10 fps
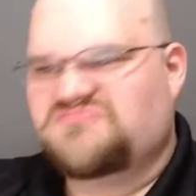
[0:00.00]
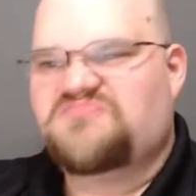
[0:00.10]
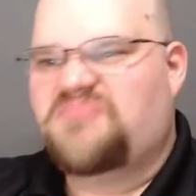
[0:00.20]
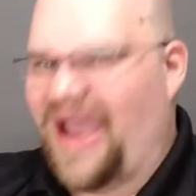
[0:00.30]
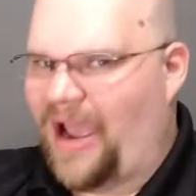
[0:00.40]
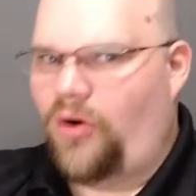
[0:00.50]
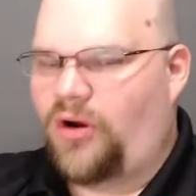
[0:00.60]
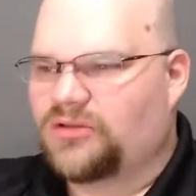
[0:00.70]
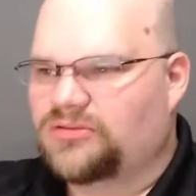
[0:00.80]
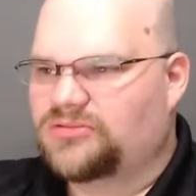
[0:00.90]
power.
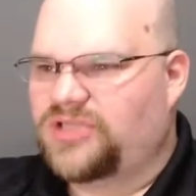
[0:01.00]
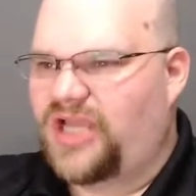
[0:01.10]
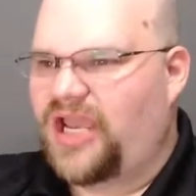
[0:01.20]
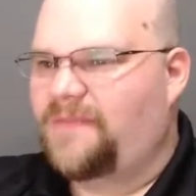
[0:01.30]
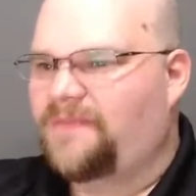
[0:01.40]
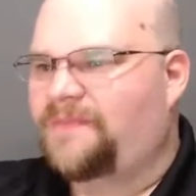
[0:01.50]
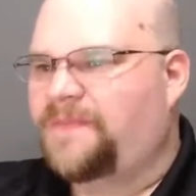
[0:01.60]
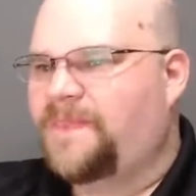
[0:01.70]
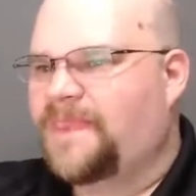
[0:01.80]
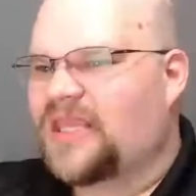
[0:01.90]
Okay?
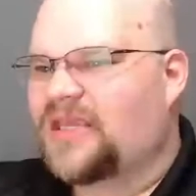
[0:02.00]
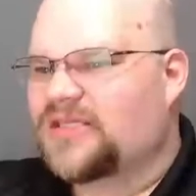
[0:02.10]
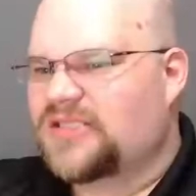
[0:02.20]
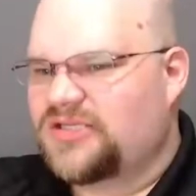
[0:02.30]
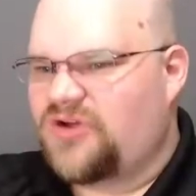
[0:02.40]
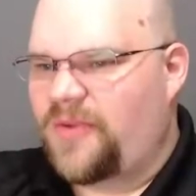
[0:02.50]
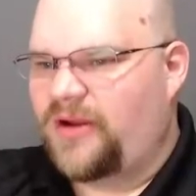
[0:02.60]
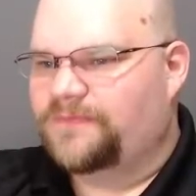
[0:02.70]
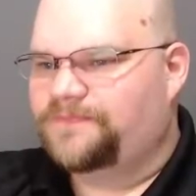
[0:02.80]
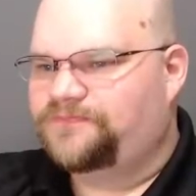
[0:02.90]
So let's go up
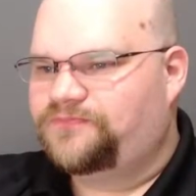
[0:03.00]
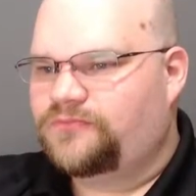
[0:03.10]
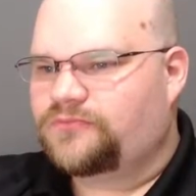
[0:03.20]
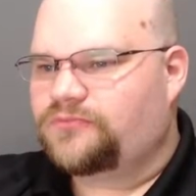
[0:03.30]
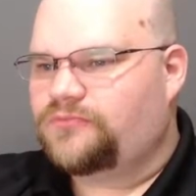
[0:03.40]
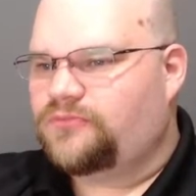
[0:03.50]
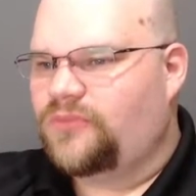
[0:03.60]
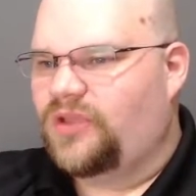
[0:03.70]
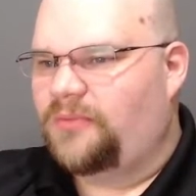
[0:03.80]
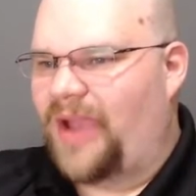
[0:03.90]
here.
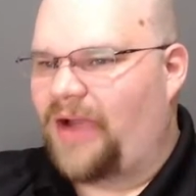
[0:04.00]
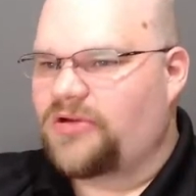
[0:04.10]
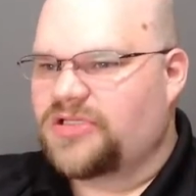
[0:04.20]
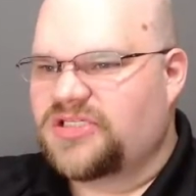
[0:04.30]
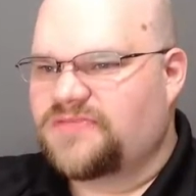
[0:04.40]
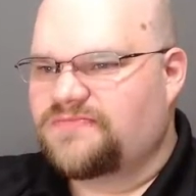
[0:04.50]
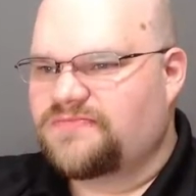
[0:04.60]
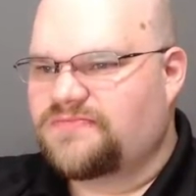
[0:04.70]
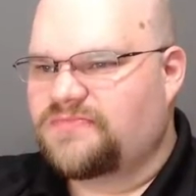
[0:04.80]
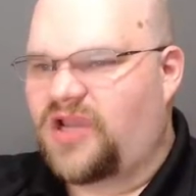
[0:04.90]
Powers.
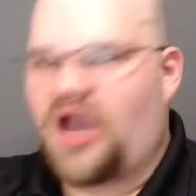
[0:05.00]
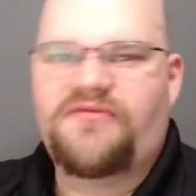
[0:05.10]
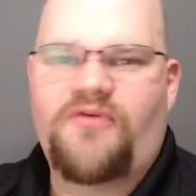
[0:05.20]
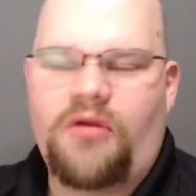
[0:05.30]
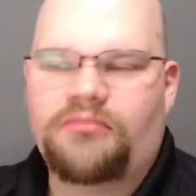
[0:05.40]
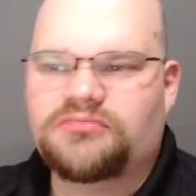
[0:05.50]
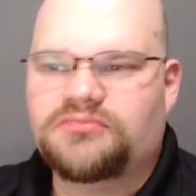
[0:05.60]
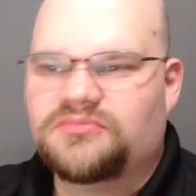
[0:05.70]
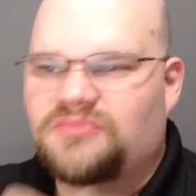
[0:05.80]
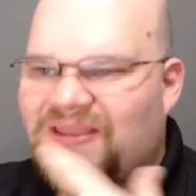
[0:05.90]
God form.
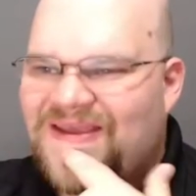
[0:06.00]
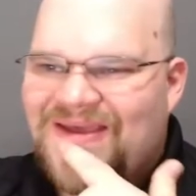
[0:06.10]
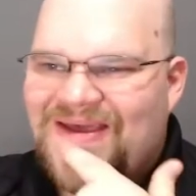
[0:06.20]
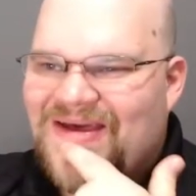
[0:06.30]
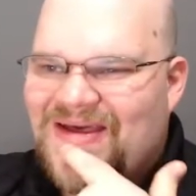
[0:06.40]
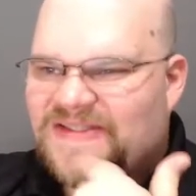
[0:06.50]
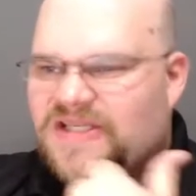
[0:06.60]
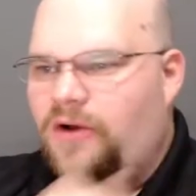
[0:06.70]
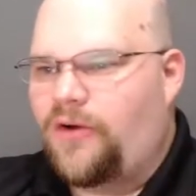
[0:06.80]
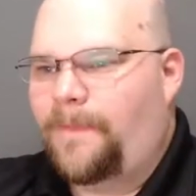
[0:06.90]

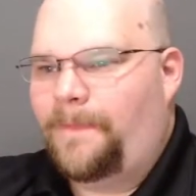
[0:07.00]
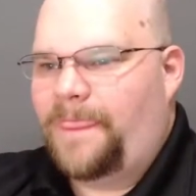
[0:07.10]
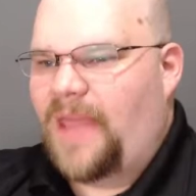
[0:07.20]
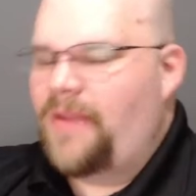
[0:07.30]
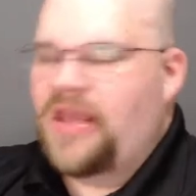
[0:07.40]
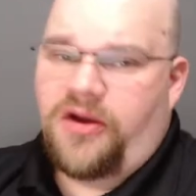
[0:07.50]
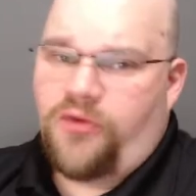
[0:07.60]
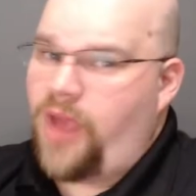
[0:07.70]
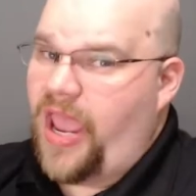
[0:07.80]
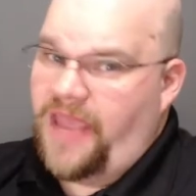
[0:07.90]
So I made an
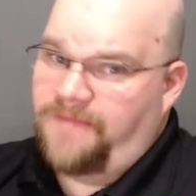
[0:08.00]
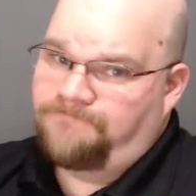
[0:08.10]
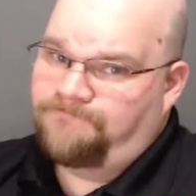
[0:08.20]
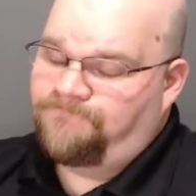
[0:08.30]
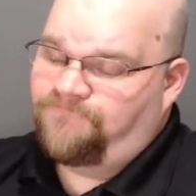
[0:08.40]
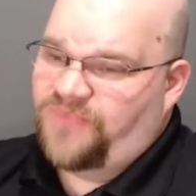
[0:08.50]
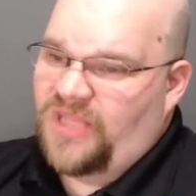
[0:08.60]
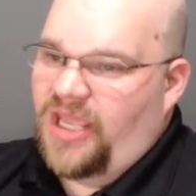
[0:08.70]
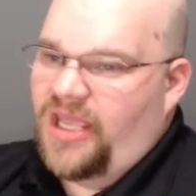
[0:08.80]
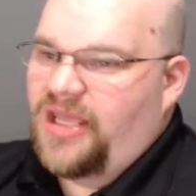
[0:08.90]
array.
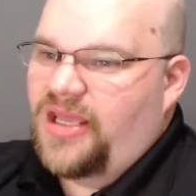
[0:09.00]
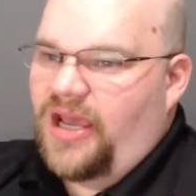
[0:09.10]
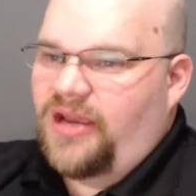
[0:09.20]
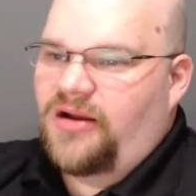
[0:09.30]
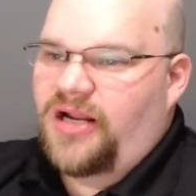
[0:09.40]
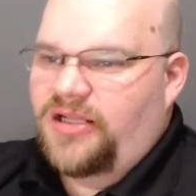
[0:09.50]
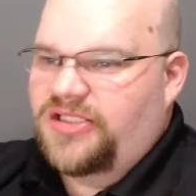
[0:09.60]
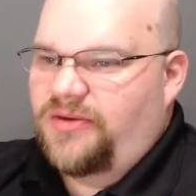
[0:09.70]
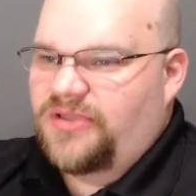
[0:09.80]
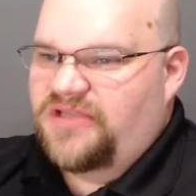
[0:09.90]
I called it,
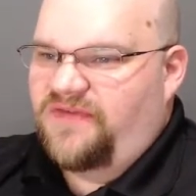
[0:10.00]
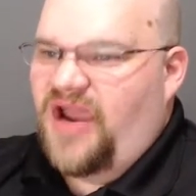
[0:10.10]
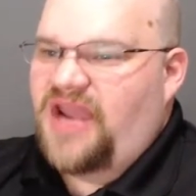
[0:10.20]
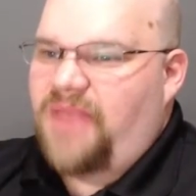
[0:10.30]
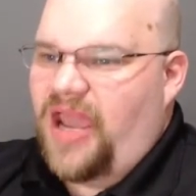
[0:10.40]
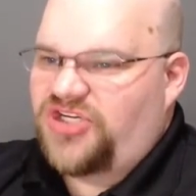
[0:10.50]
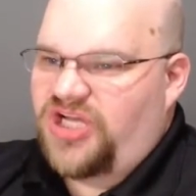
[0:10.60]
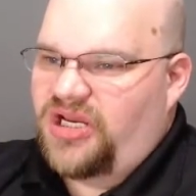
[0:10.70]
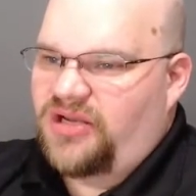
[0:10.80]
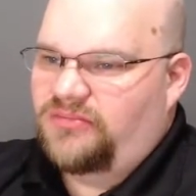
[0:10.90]
so it's Divine Magic.